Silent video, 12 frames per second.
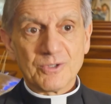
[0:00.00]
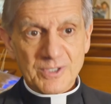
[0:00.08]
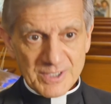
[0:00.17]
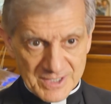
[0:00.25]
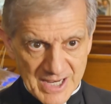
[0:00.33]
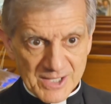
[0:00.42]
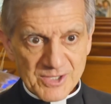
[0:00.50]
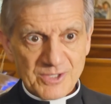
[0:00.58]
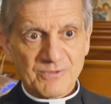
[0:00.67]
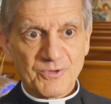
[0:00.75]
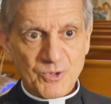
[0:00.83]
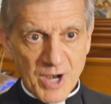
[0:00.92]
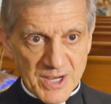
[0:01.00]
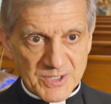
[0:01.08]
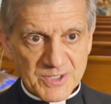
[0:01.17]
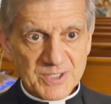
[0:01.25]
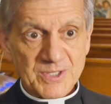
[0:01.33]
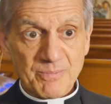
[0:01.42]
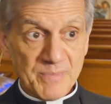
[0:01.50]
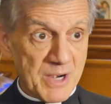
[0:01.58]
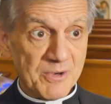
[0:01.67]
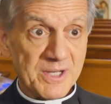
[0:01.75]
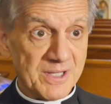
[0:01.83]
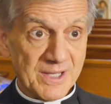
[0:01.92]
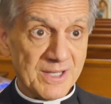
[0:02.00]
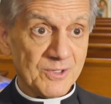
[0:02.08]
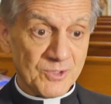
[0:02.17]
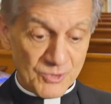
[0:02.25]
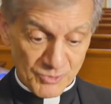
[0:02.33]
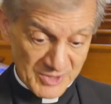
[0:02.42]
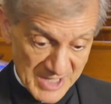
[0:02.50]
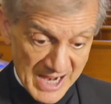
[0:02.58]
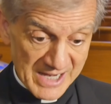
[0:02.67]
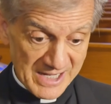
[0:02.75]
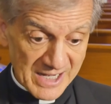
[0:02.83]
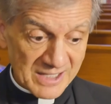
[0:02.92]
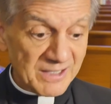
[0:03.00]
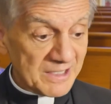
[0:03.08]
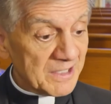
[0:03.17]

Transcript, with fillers: the death of Christ is the buried into dying